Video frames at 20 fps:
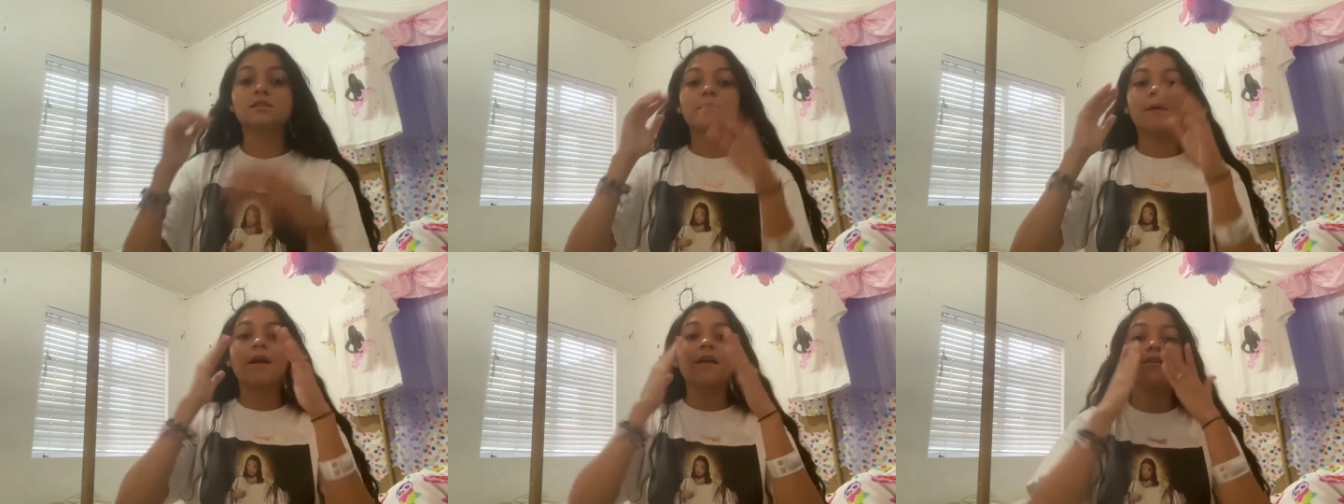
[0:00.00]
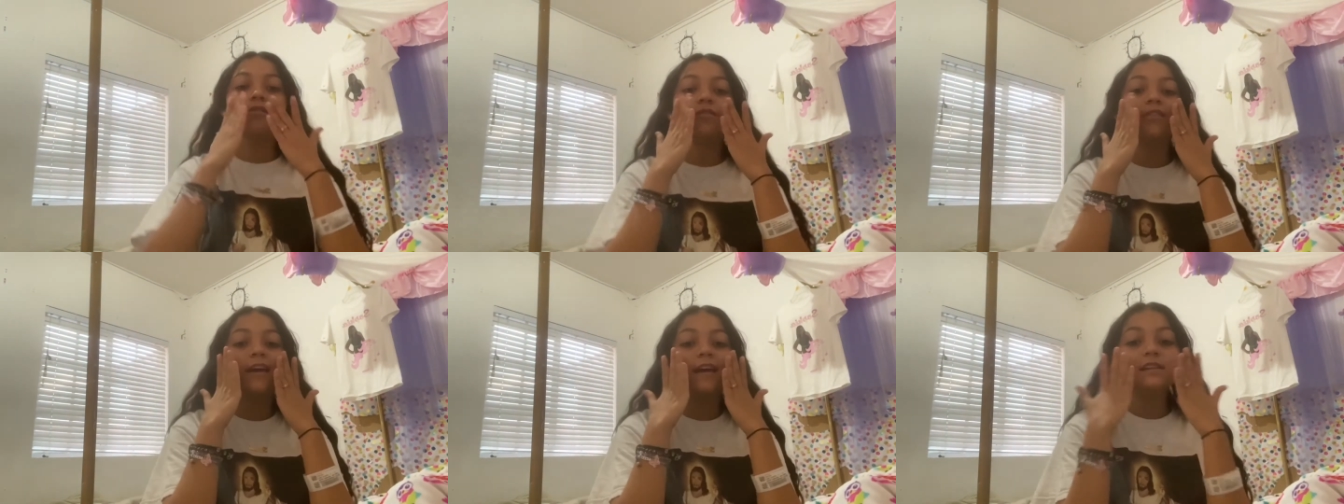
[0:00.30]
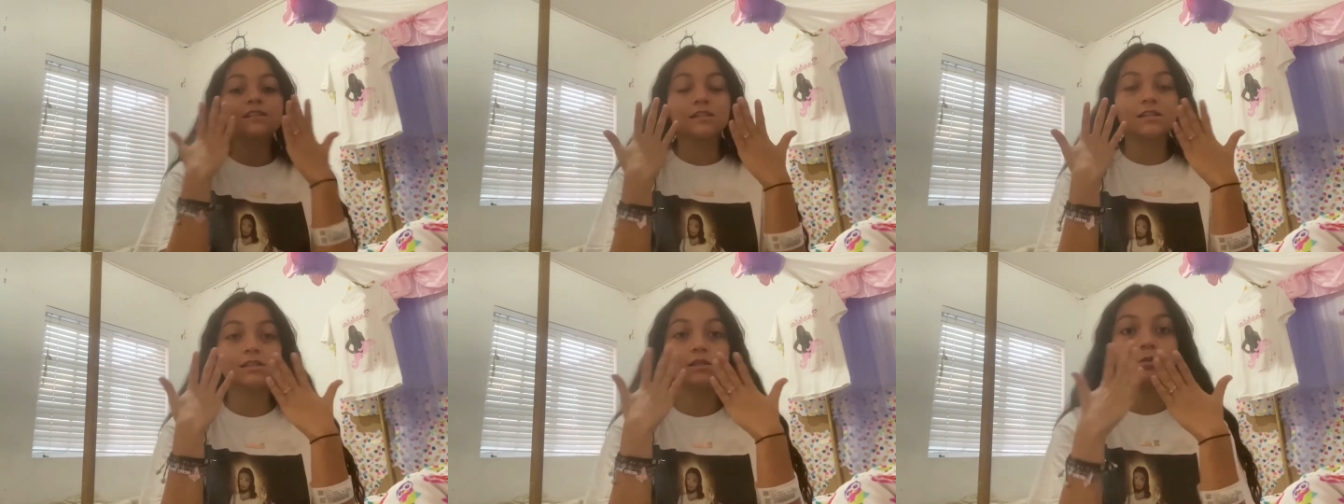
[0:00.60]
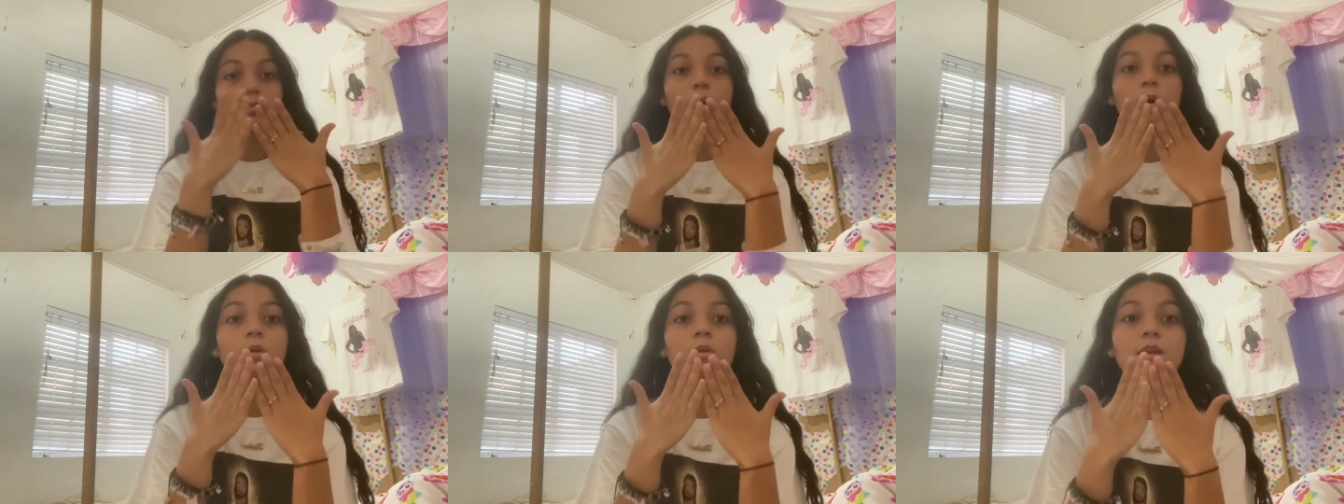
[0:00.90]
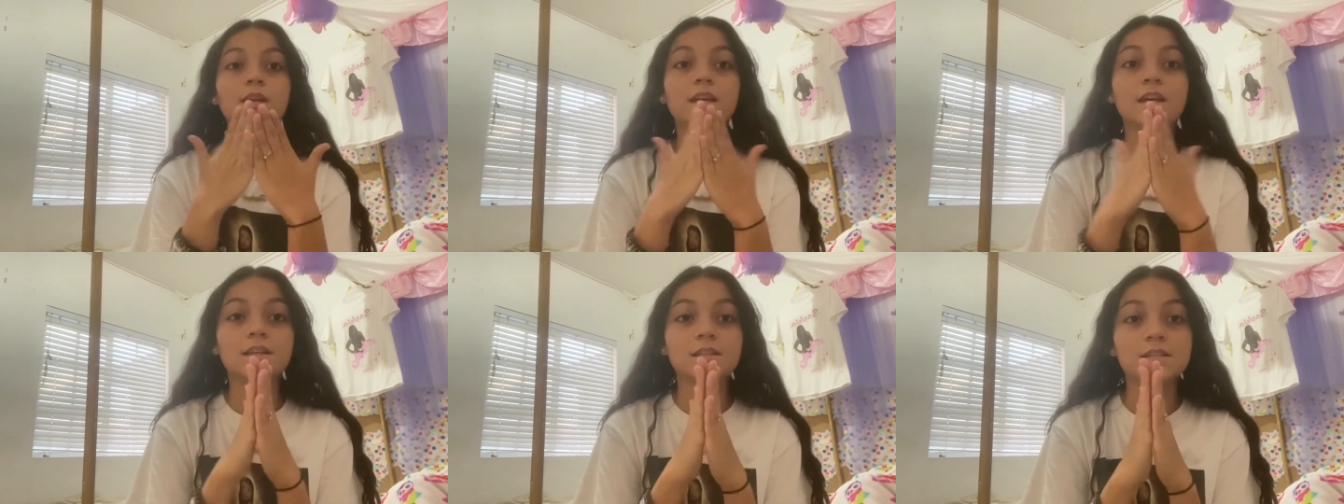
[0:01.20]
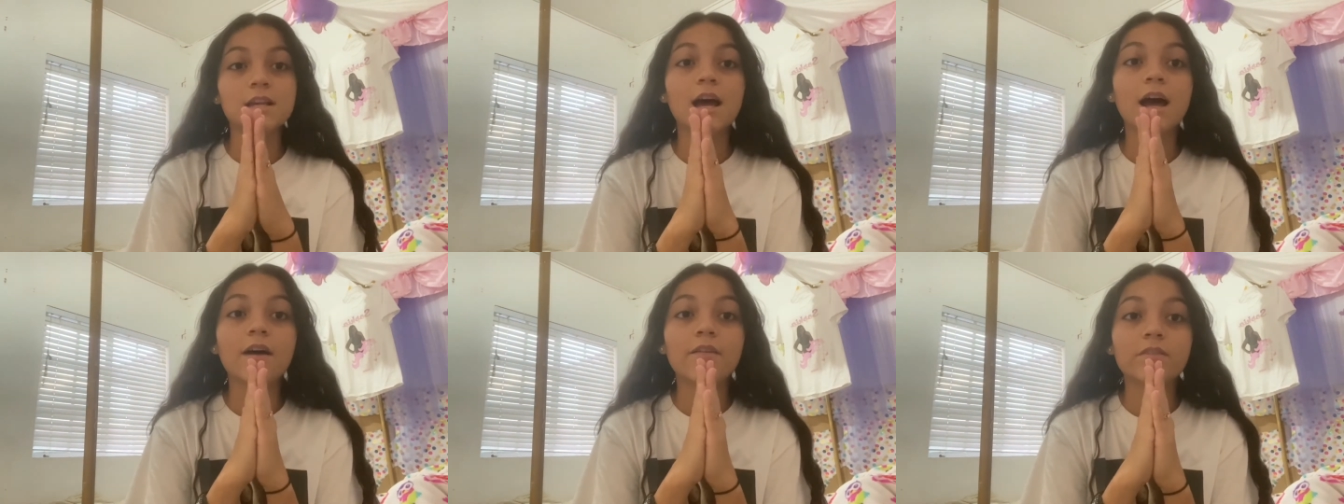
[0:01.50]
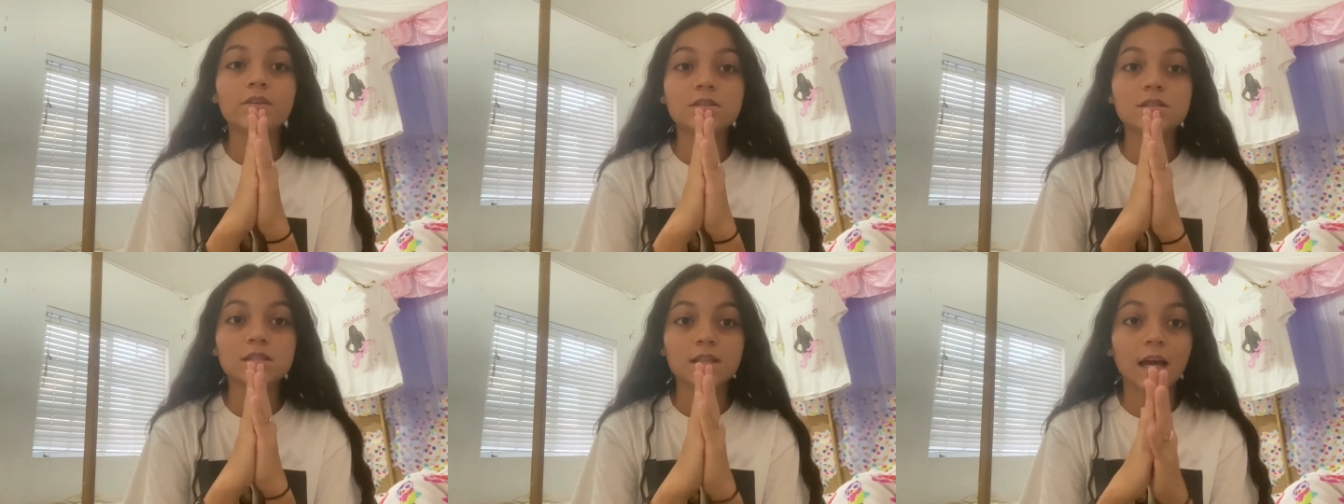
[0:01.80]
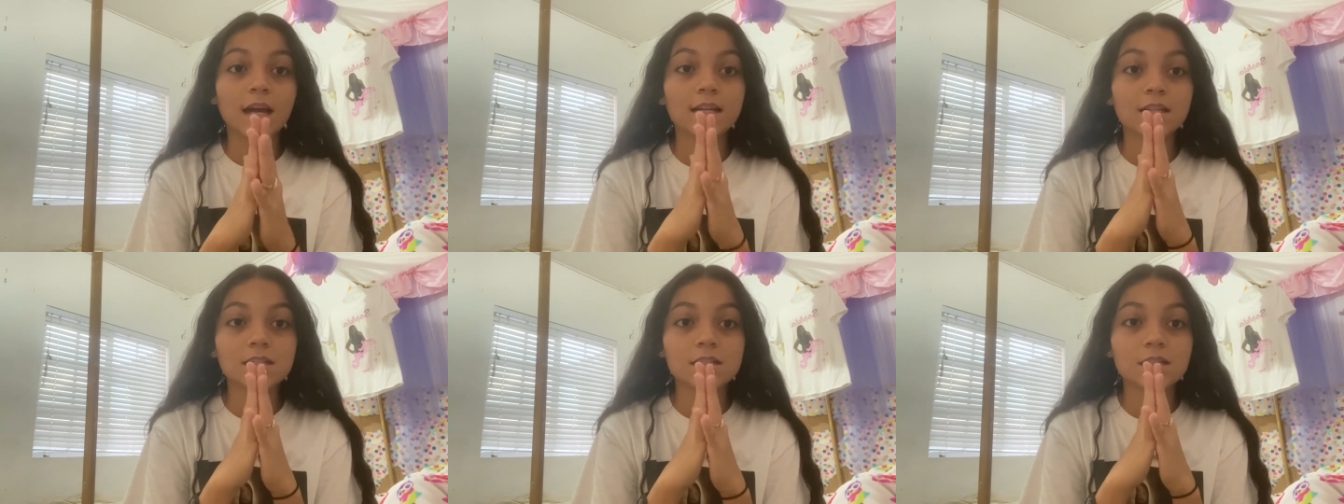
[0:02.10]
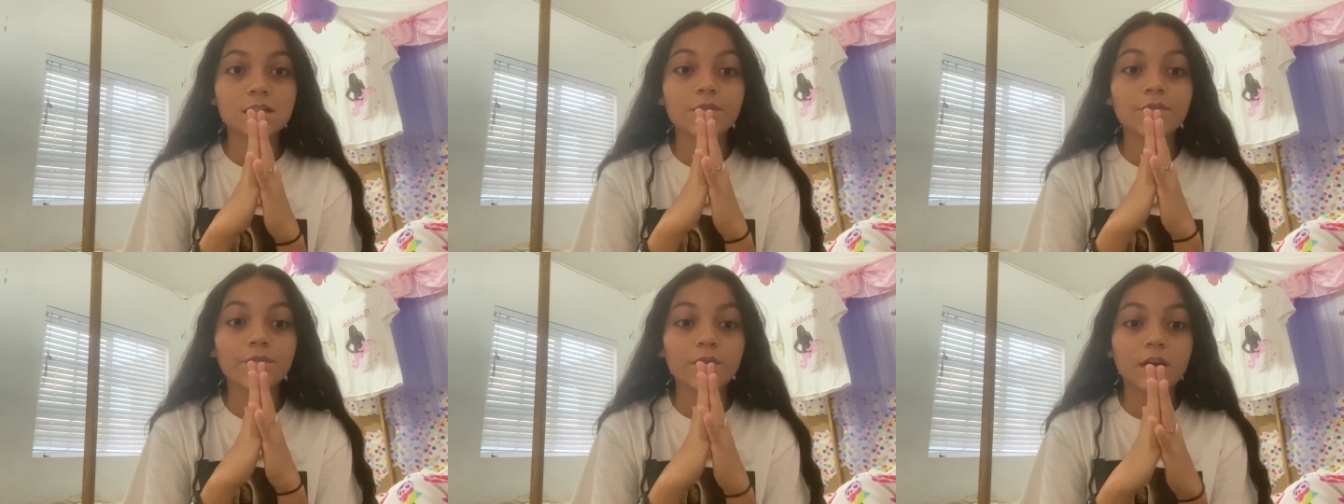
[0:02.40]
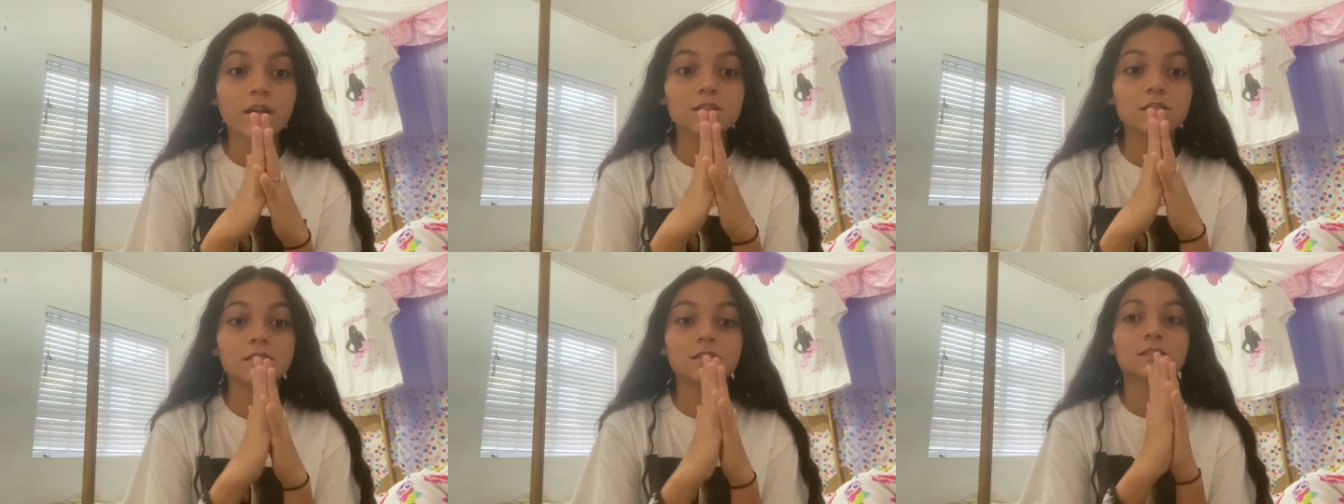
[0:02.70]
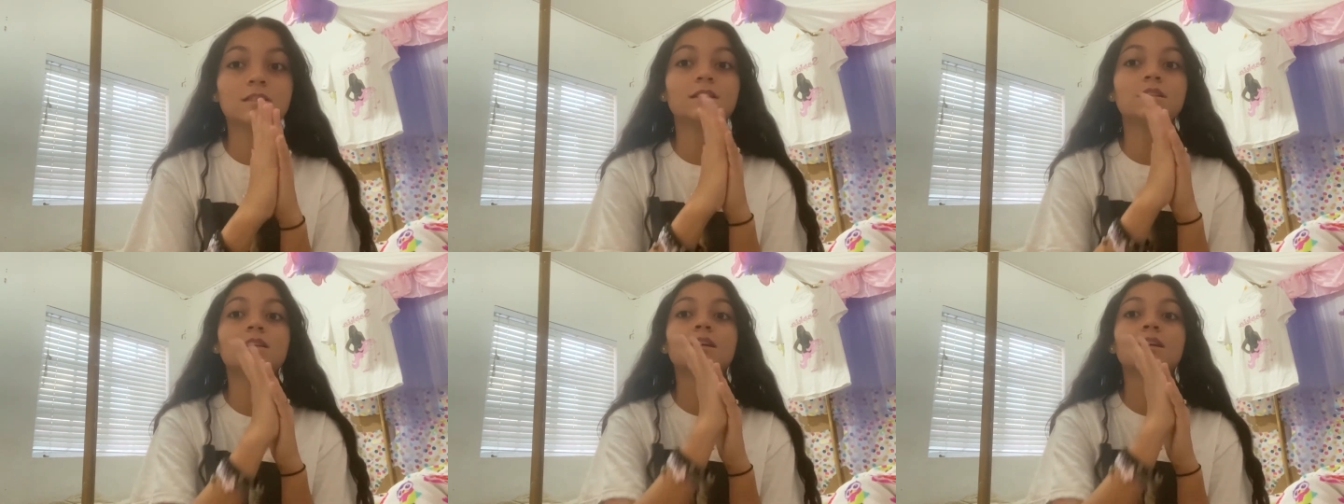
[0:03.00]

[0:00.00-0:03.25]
My face is swollen because I have a sinus infection.